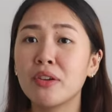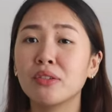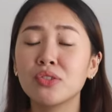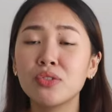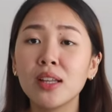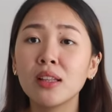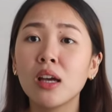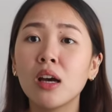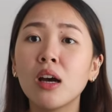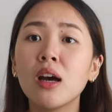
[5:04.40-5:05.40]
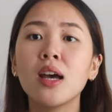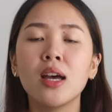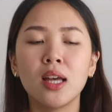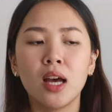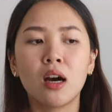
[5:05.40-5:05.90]
in Australia.
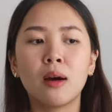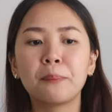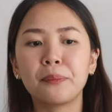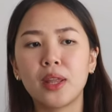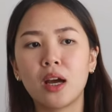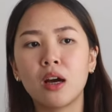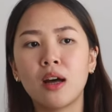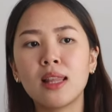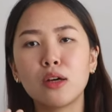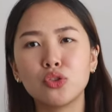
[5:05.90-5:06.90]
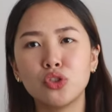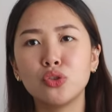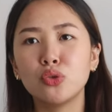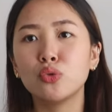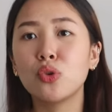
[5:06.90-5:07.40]
Allows
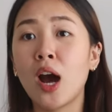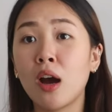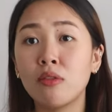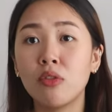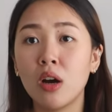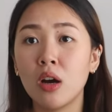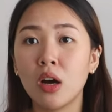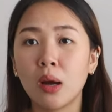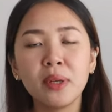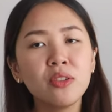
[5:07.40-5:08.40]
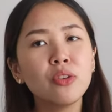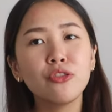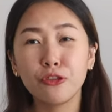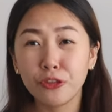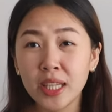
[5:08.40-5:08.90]
you to have a bit of a
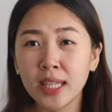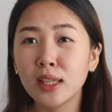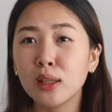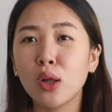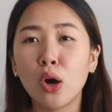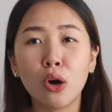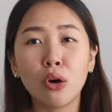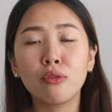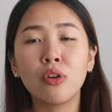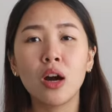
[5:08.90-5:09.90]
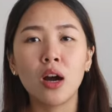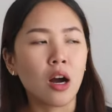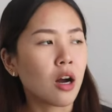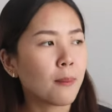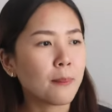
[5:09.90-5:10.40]
feel of
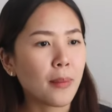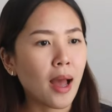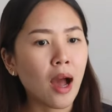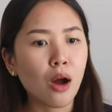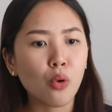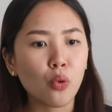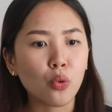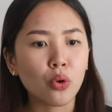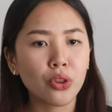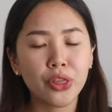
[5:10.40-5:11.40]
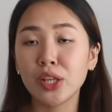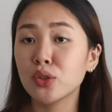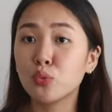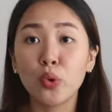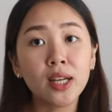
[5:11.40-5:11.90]
how
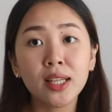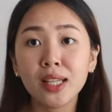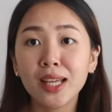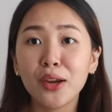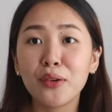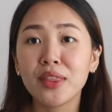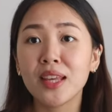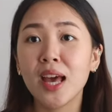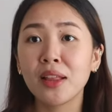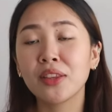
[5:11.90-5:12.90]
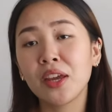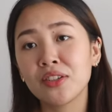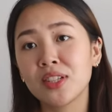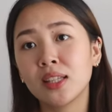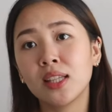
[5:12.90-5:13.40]
things run in here in the
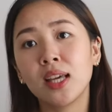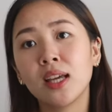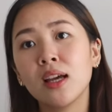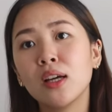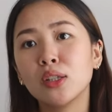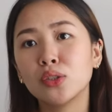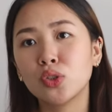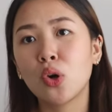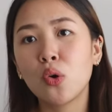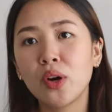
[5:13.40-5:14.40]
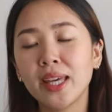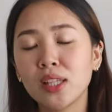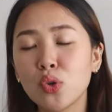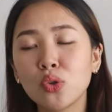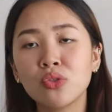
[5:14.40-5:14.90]
healthcare setting. So it
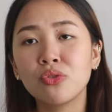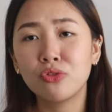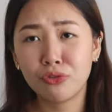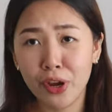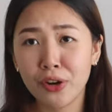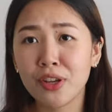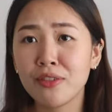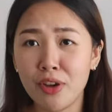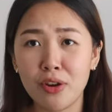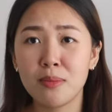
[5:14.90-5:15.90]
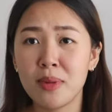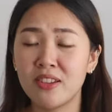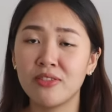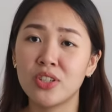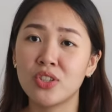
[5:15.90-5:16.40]
is also very, very
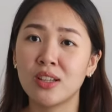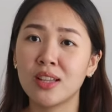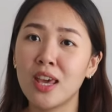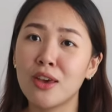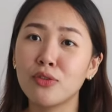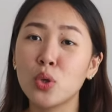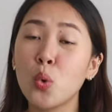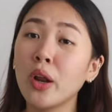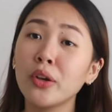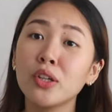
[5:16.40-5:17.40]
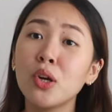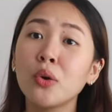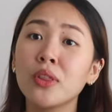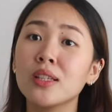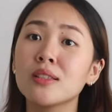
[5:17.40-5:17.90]
beneficial if you
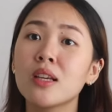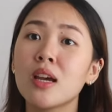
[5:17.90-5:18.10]
undergo this.